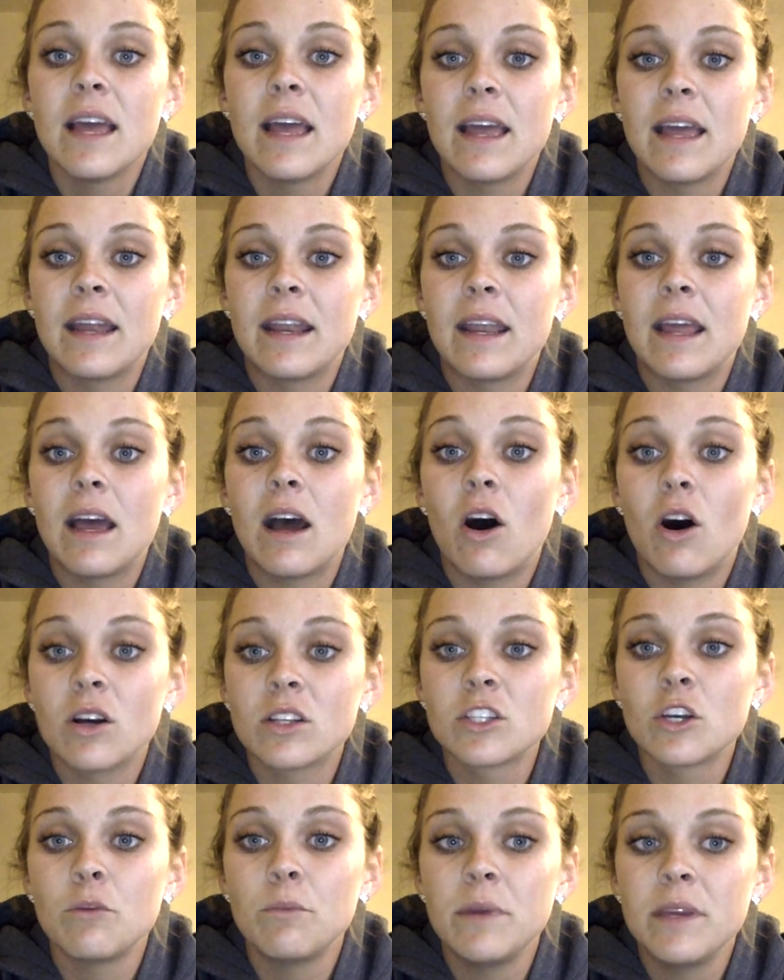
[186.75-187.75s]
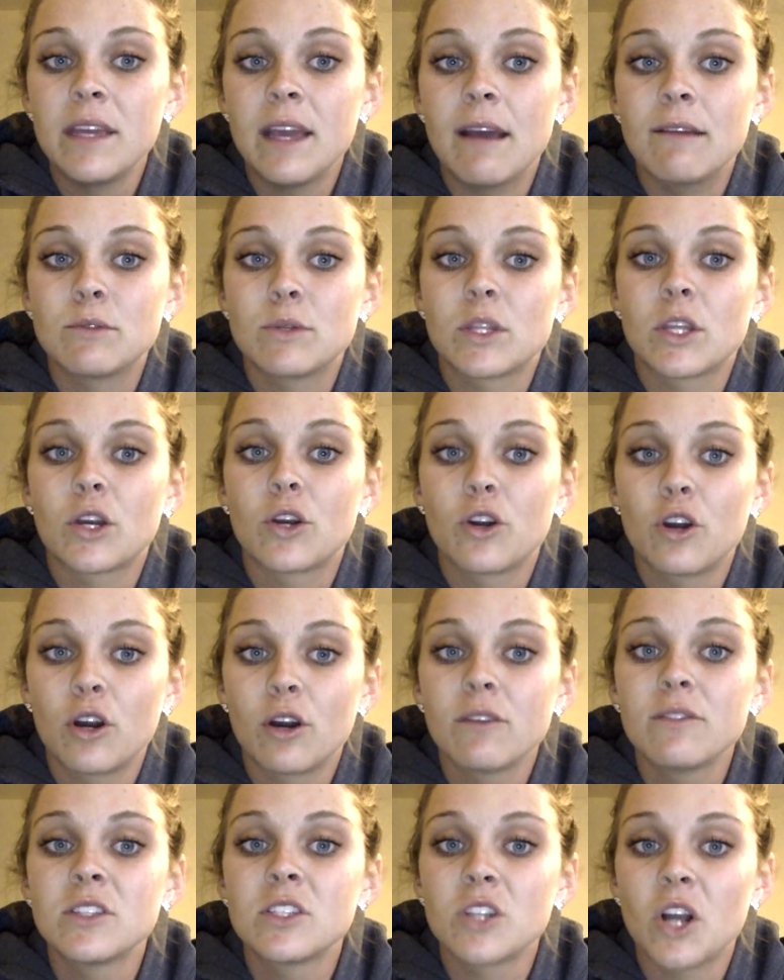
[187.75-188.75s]
and it also begins with a
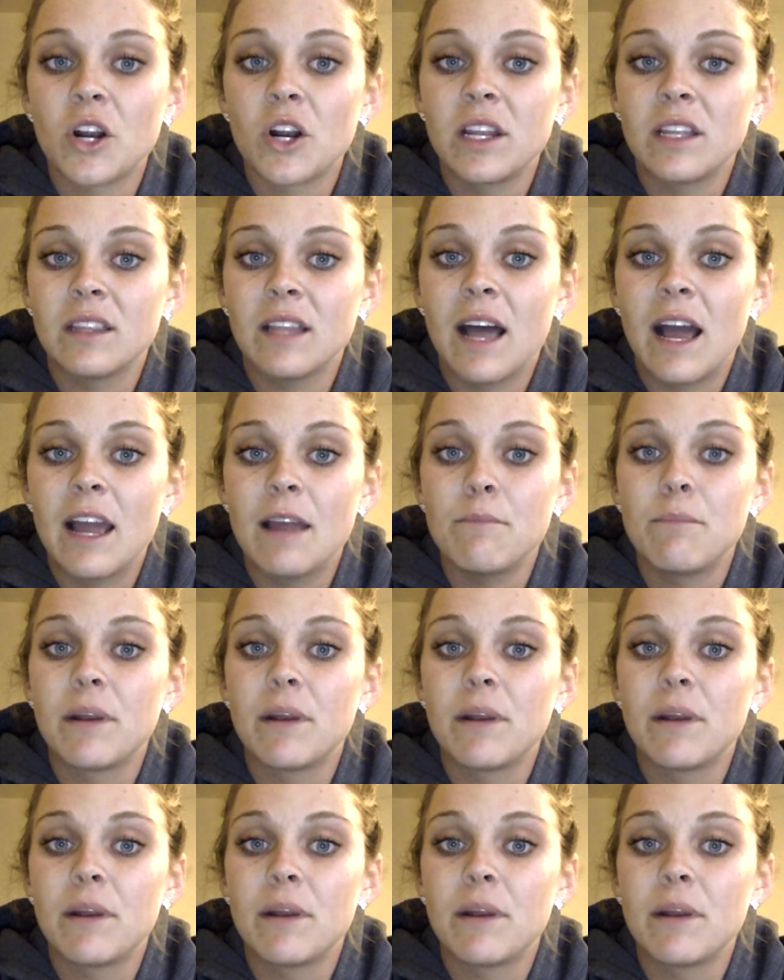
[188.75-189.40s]
curved starting line,